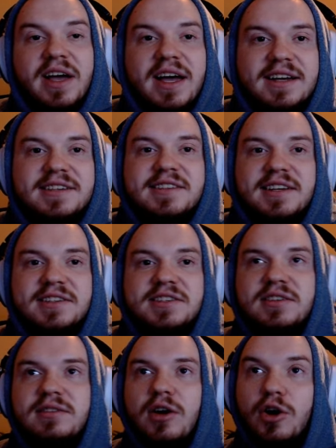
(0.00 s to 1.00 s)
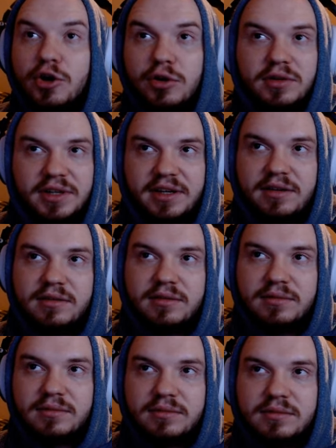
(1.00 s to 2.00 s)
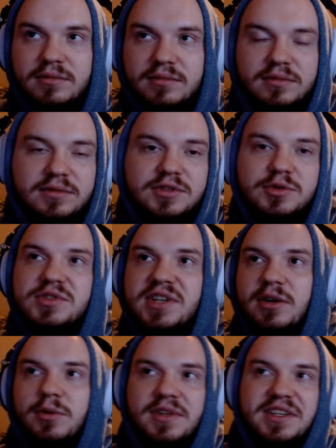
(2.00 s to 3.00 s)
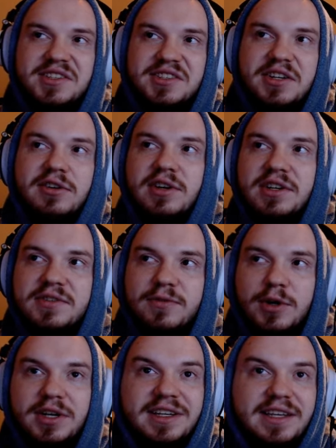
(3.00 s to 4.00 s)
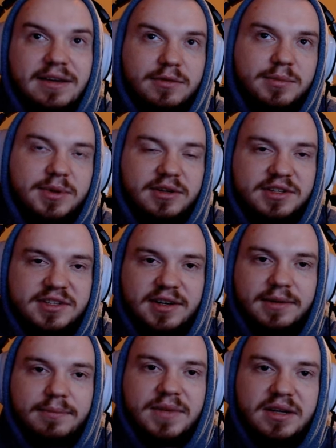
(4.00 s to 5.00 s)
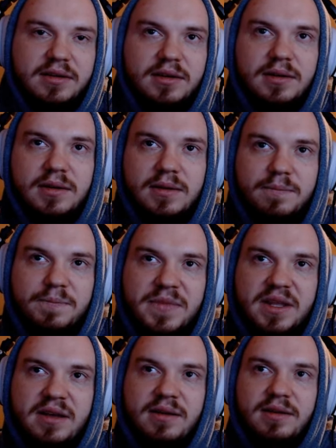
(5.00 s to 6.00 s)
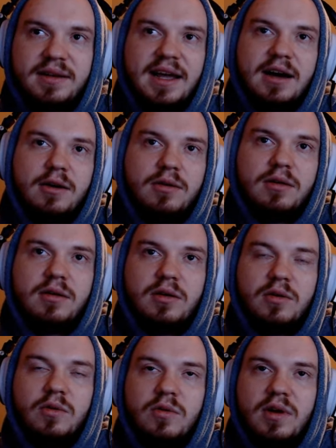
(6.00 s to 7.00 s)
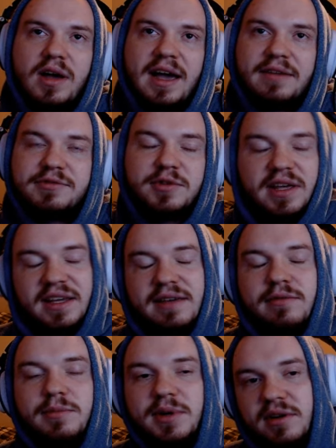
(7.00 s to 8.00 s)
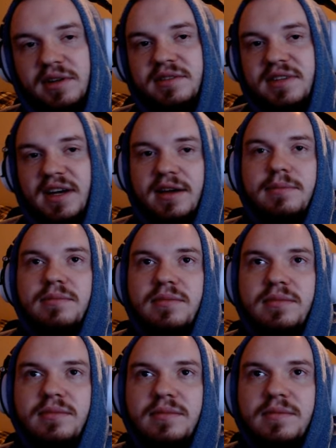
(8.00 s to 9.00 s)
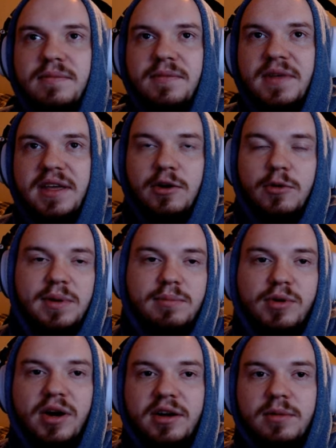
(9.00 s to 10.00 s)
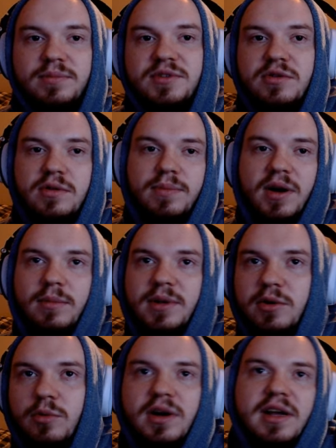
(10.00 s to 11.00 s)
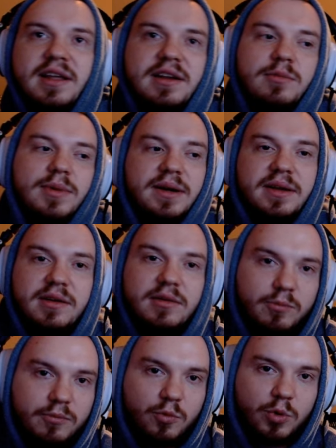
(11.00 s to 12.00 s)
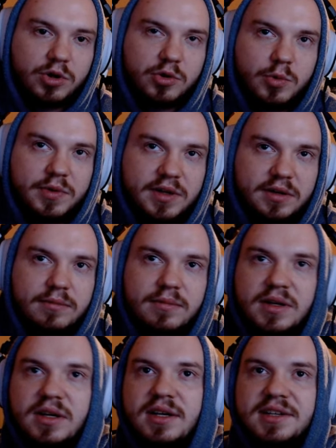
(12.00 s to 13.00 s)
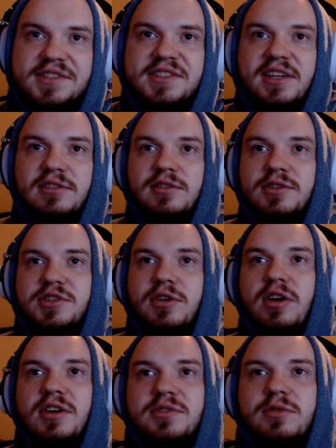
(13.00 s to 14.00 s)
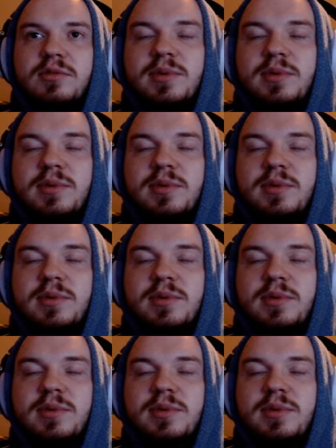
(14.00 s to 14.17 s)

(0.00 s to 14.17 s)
access early to settle these series for a given period of time. Now, after that given period of time, it'll be brought up to the public where anybody can work with it. Settlers are also going to be